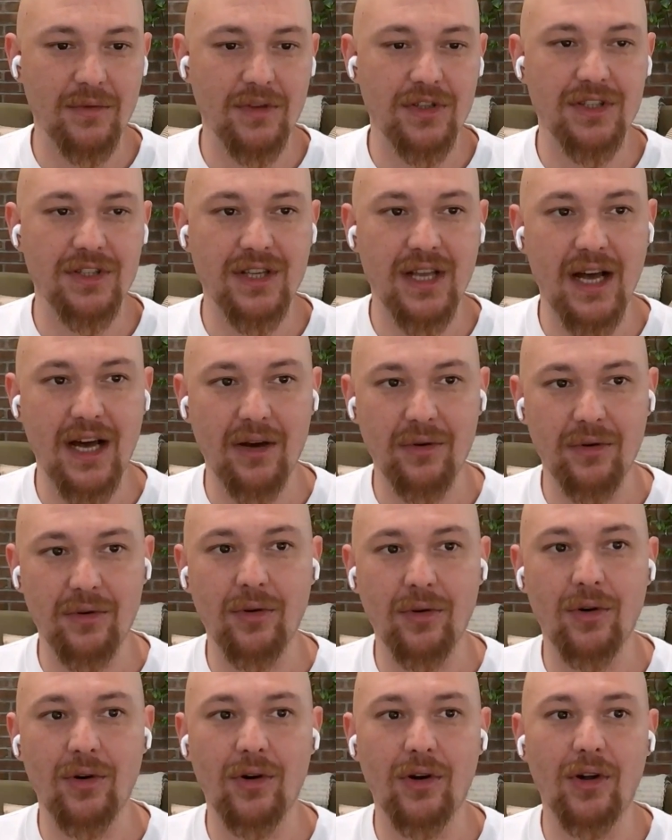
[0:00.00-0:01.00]
which is how to
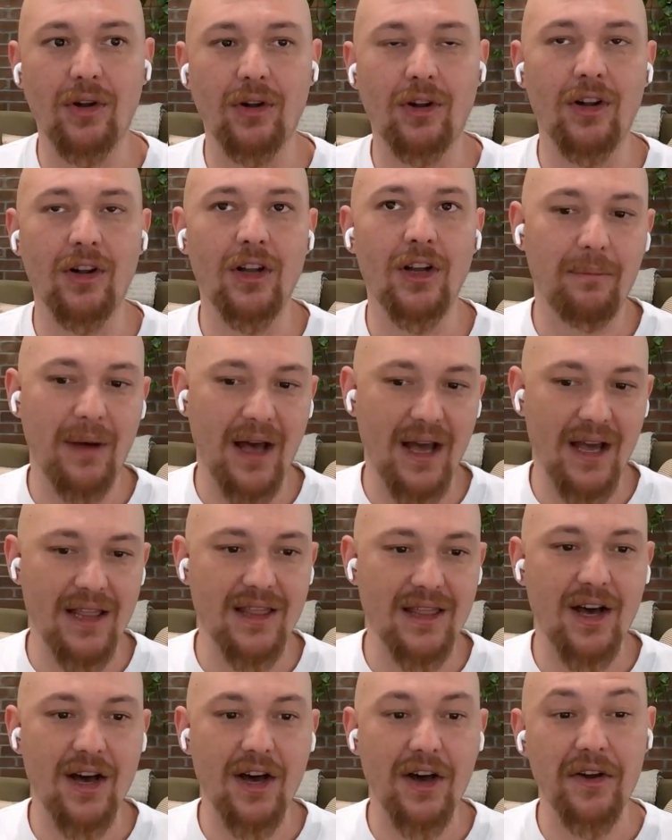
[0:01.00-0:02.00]
call
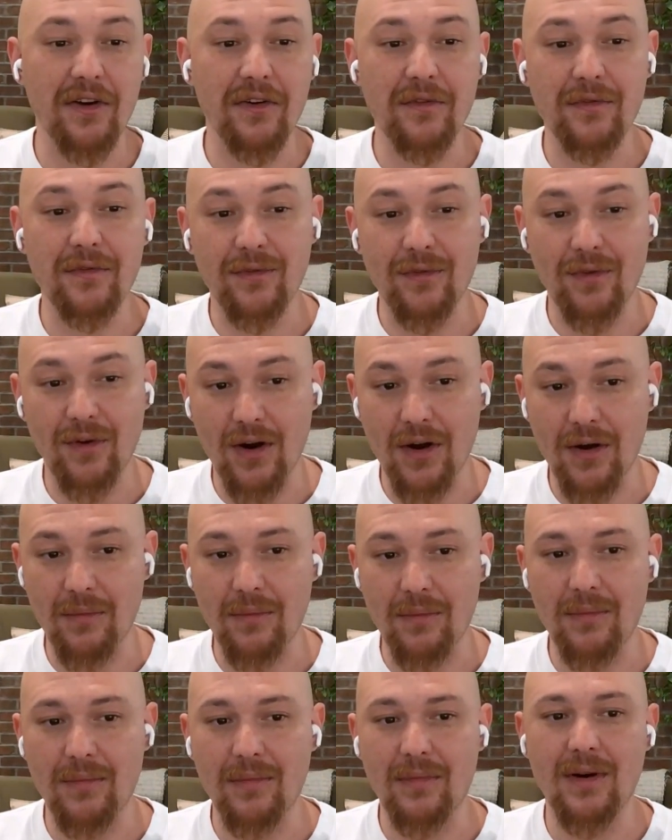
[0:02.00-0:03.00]
Python
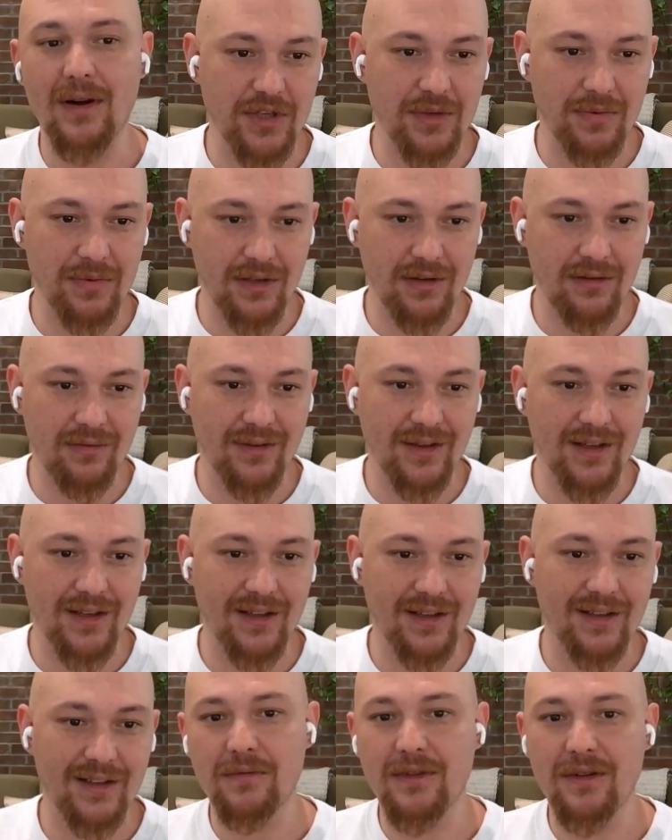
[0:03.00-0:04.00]
from
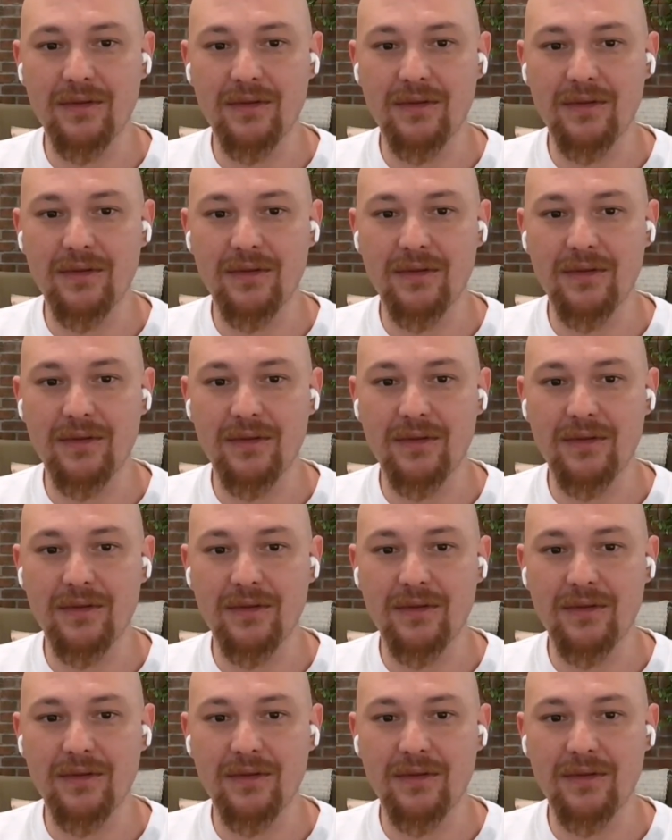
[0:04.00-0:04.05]
GPT-3.